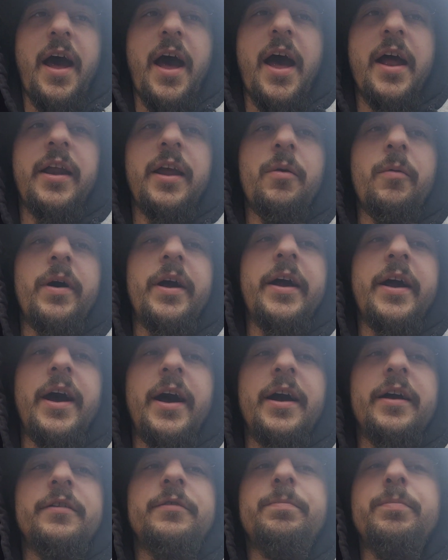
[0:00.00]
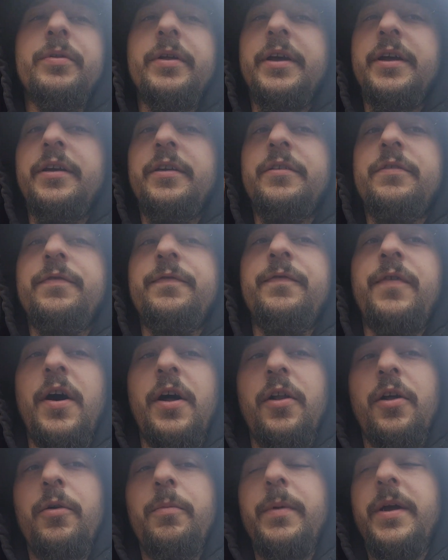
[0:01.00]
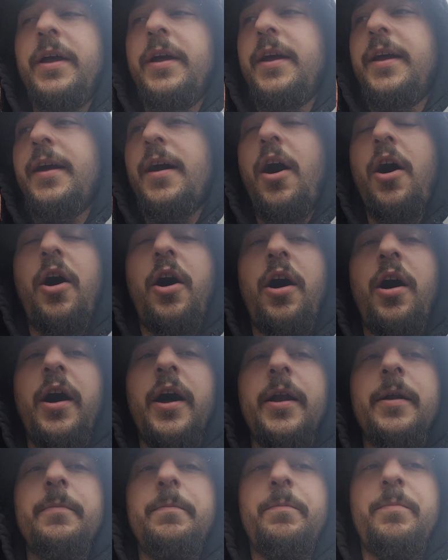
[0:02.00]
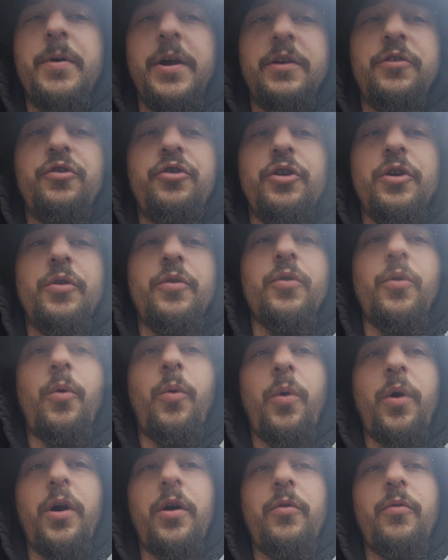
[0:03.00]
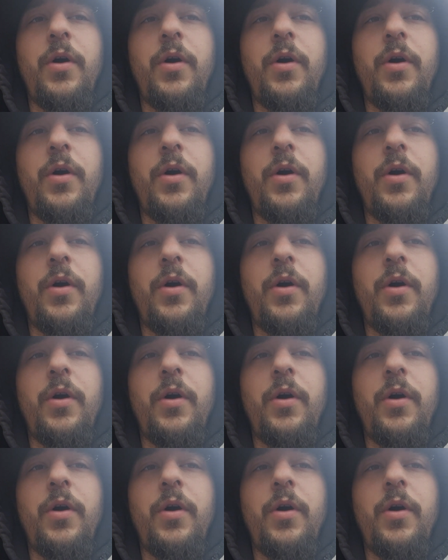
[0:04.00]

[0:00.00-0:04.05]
Anyway, guys, please follow me on BitChute or